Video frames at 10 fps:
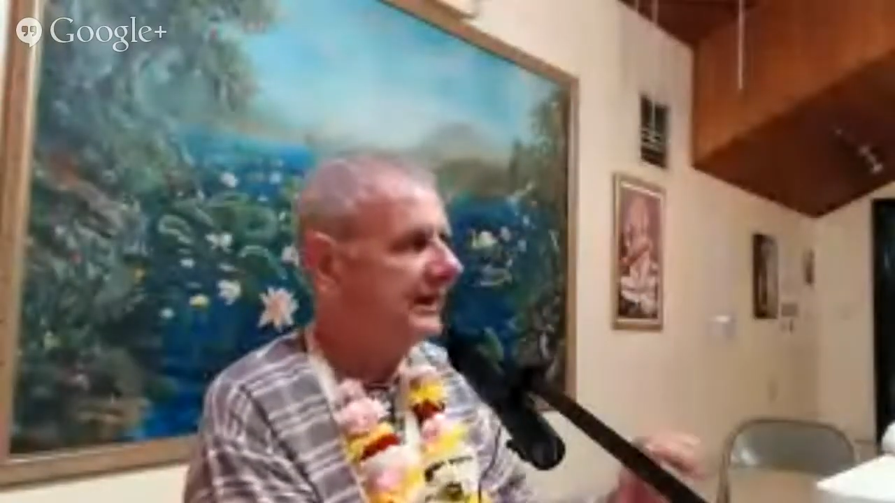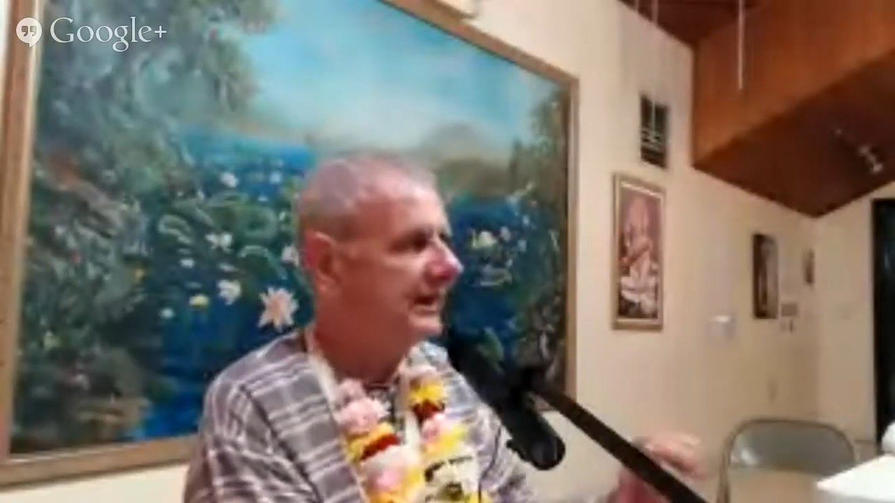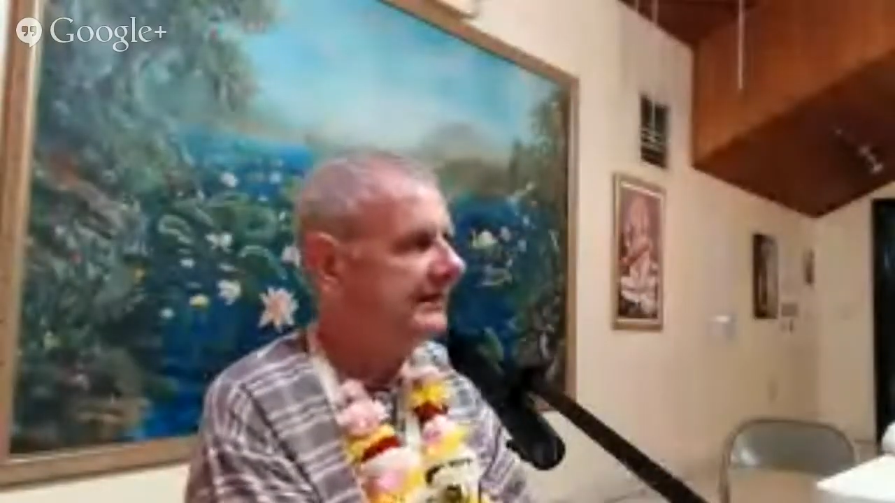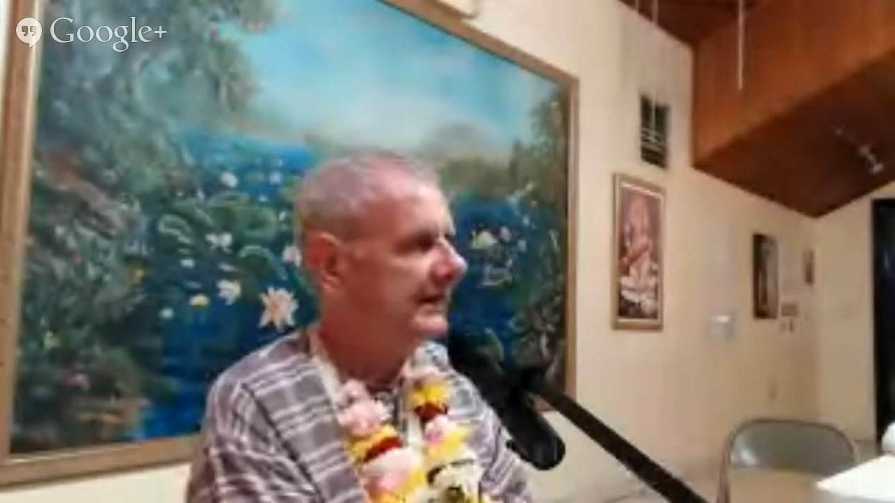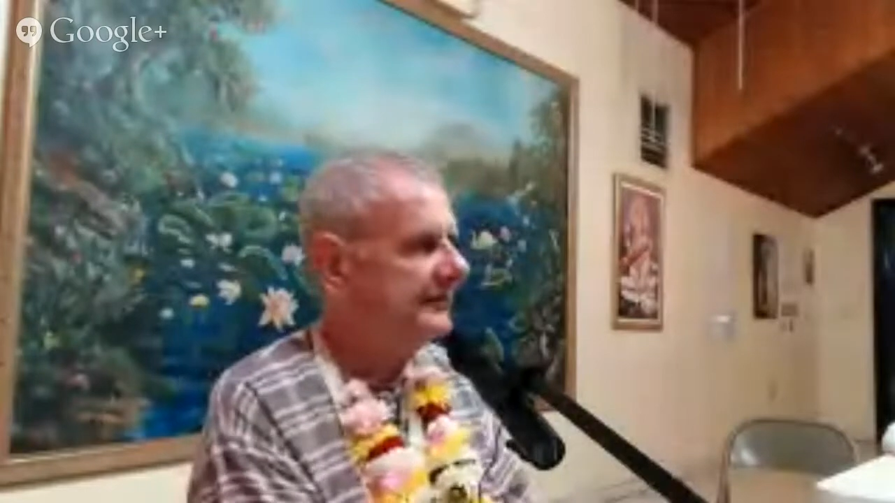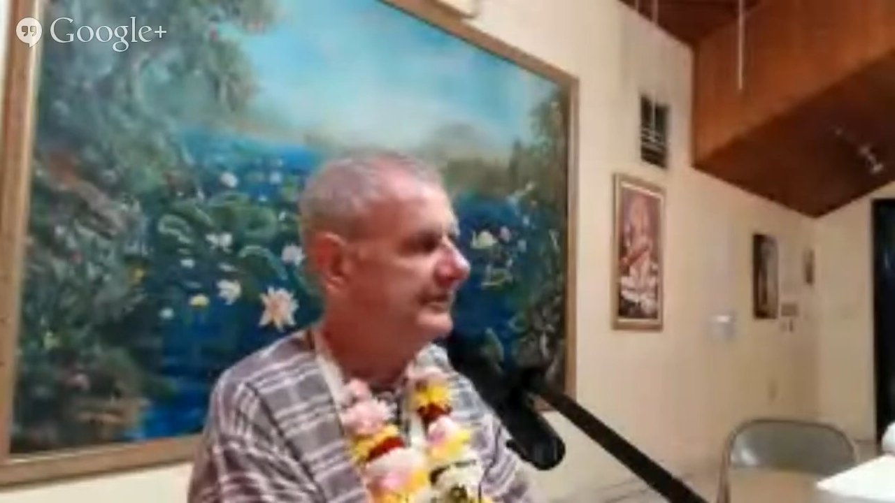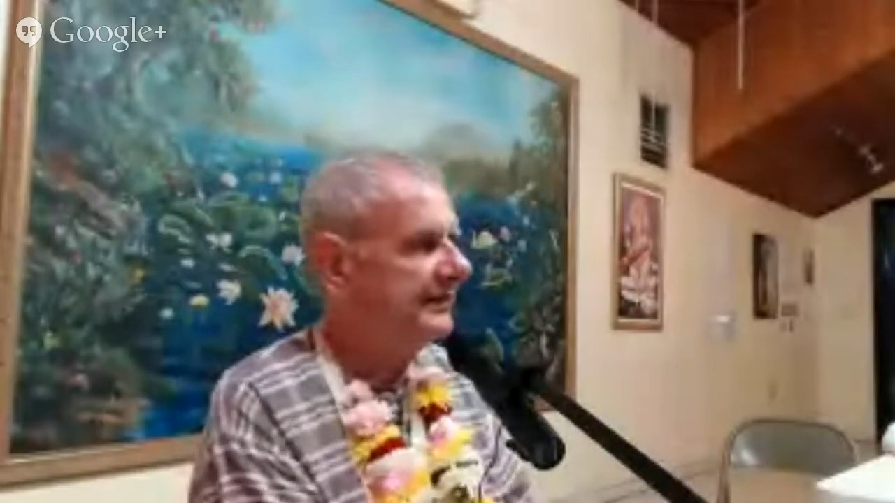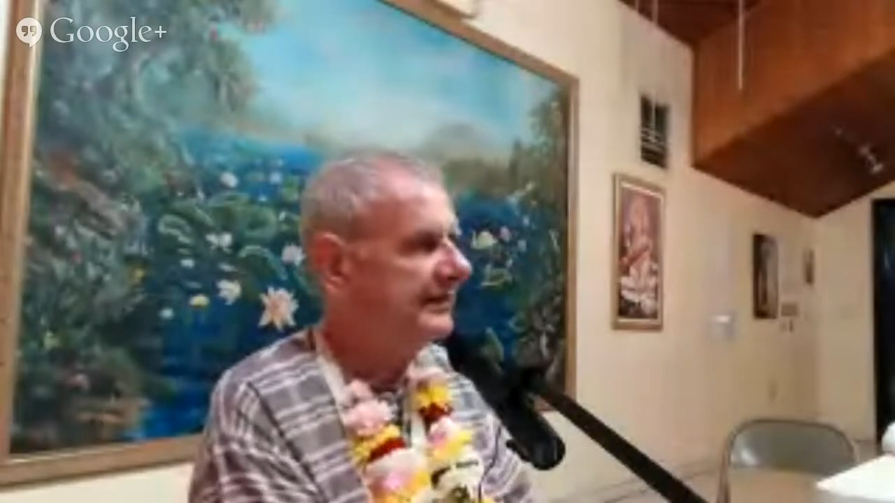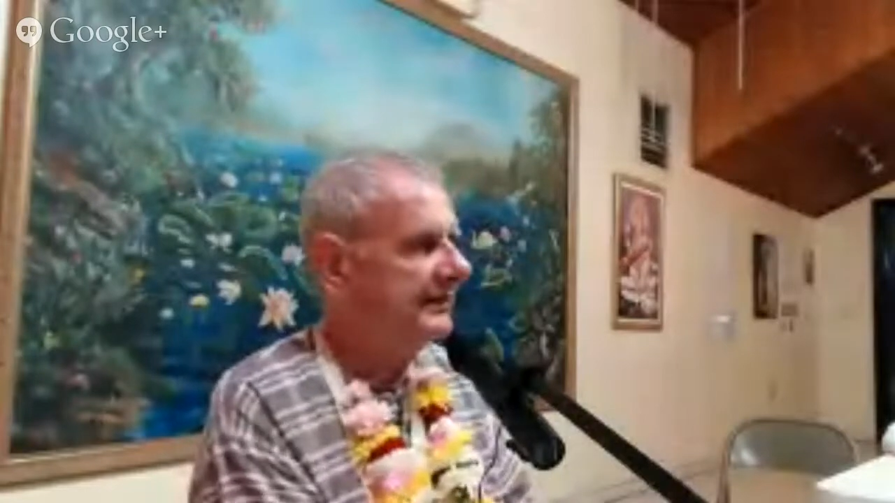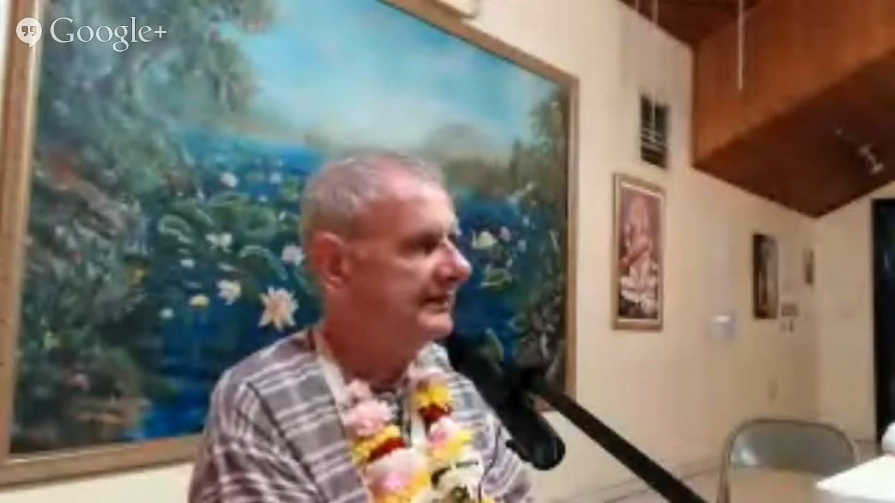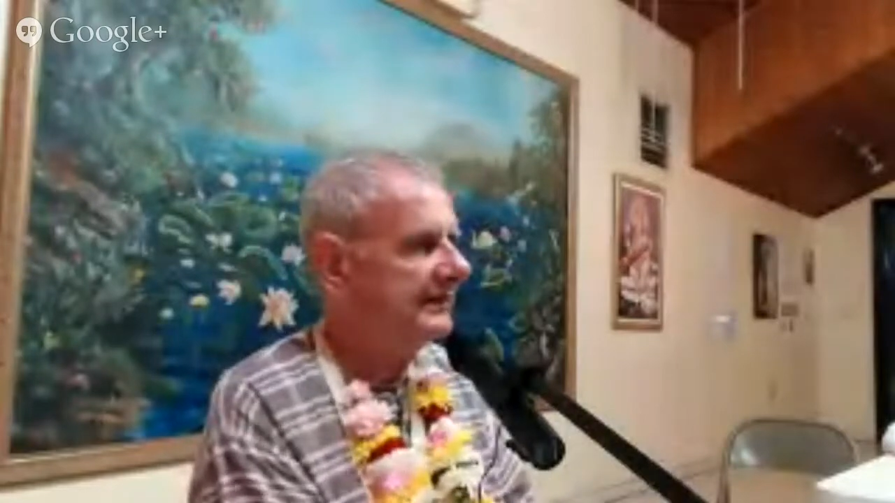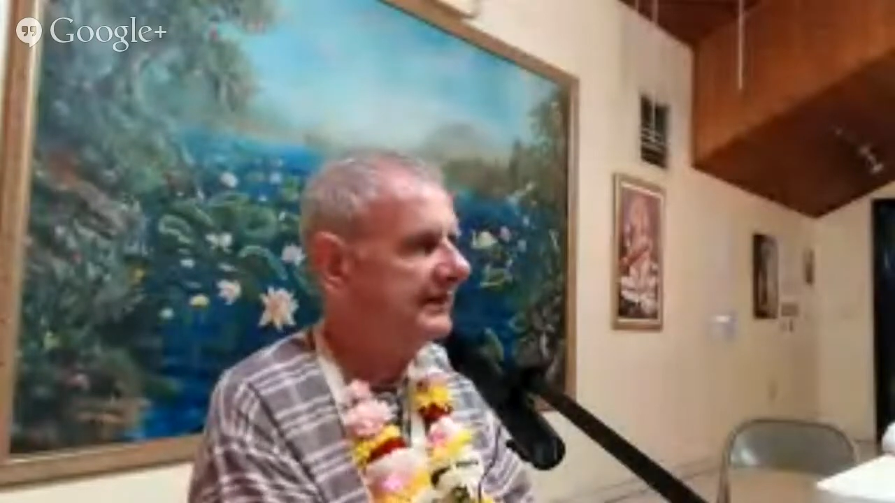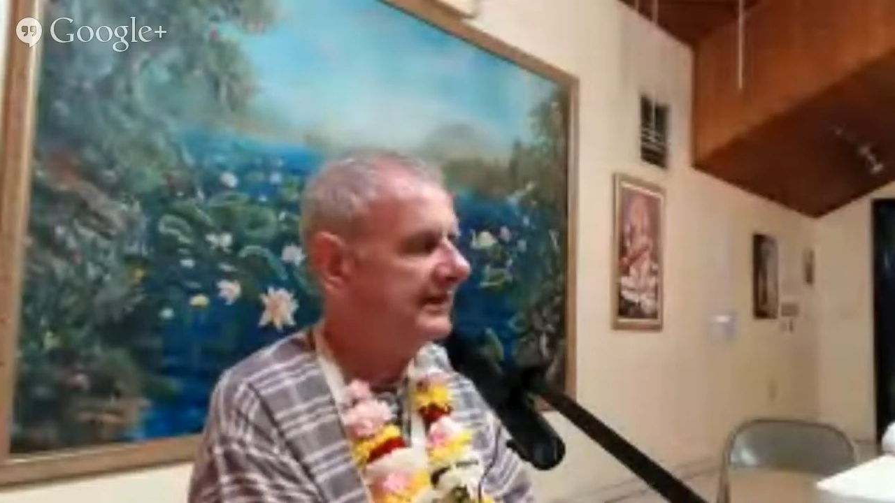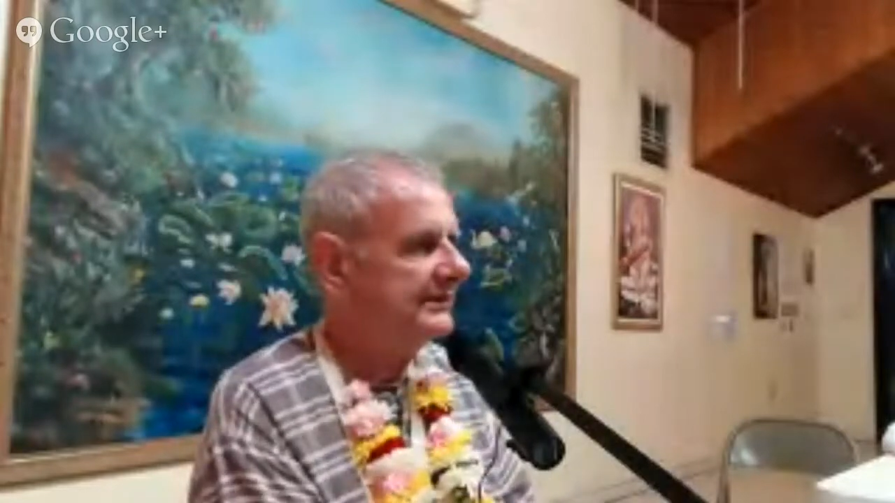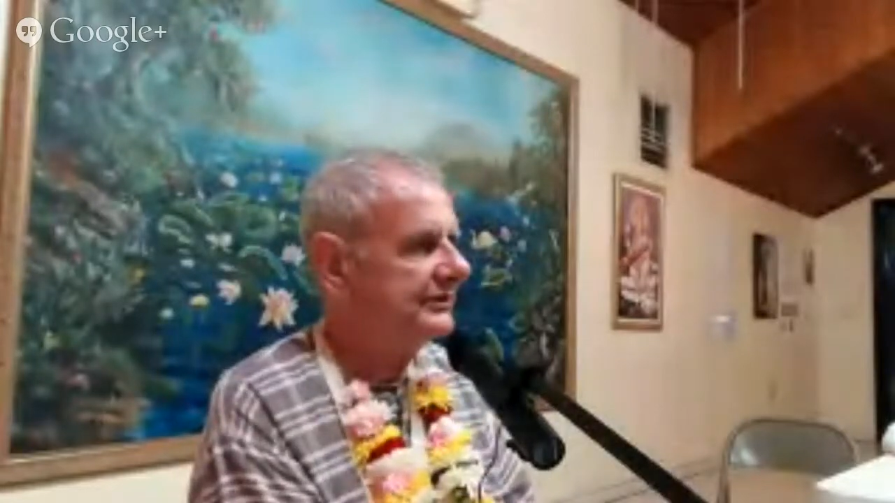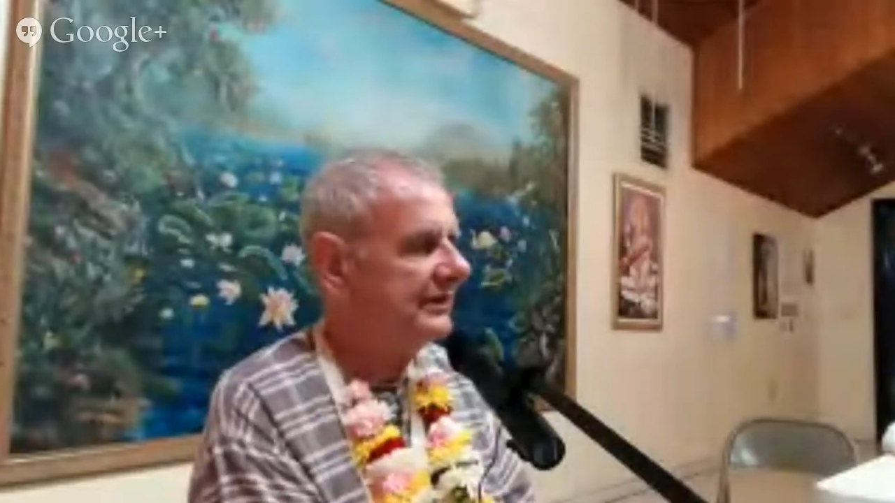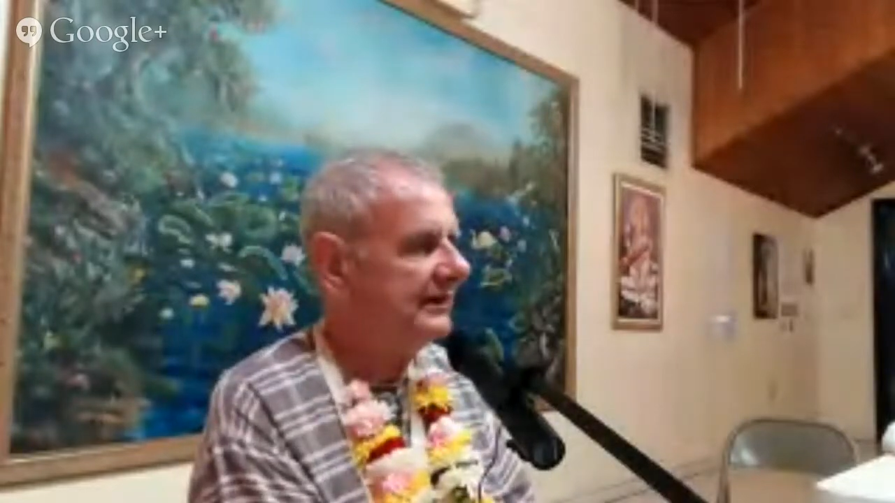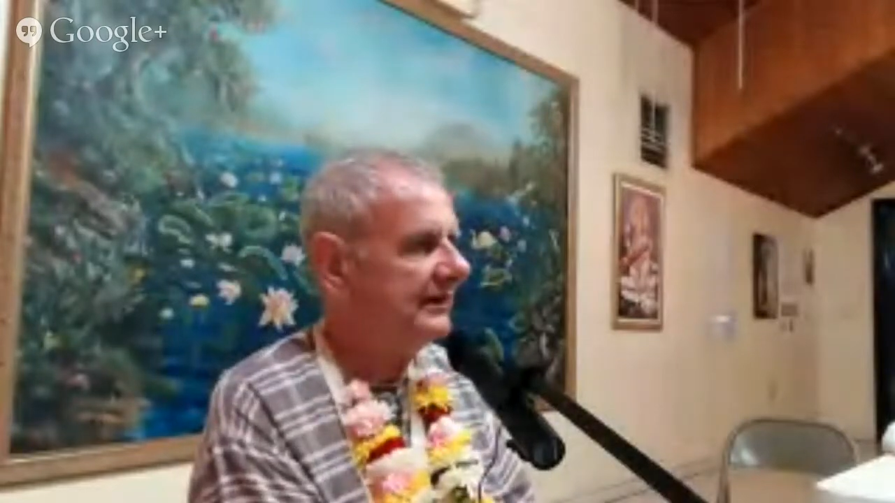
Adhyatmika Klesha,